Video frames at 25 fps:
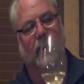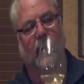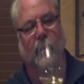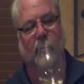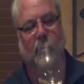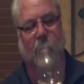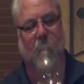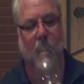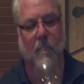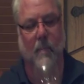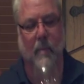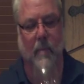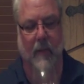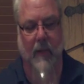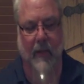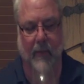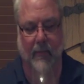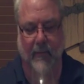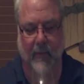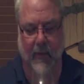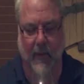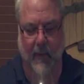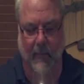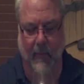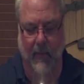That's probably
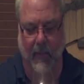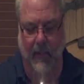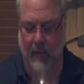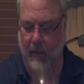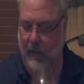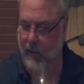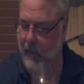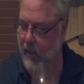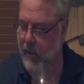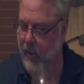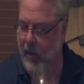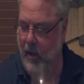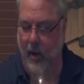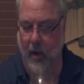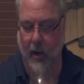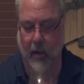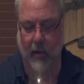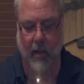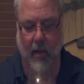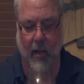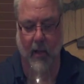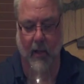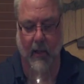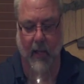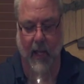from the
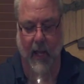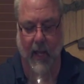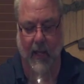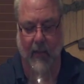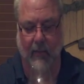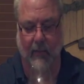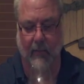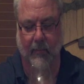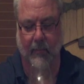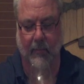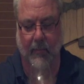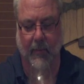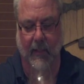argon gas